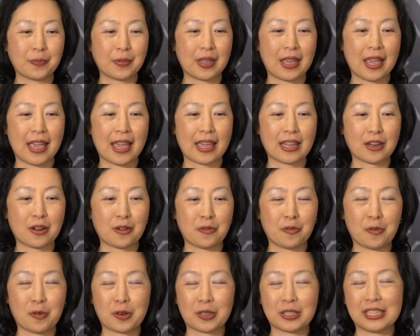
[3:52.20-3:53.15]
can
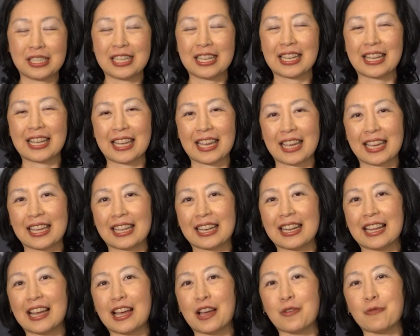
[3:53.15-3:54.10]
afford to
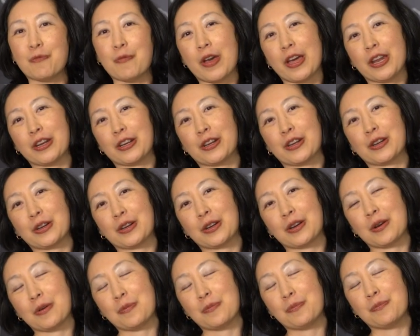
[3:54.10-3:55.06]
get a
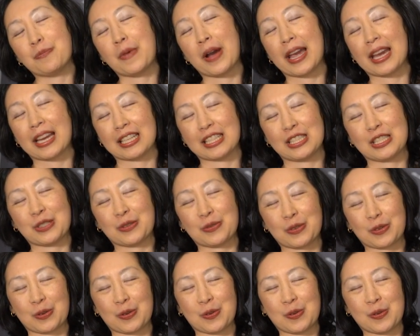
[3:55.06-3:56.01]
better mic to
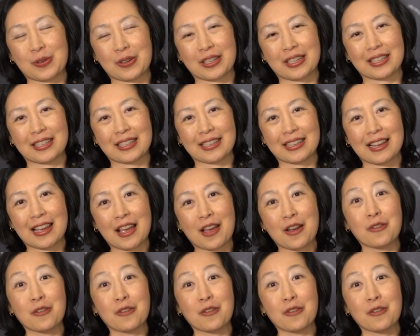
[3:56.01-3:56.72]
record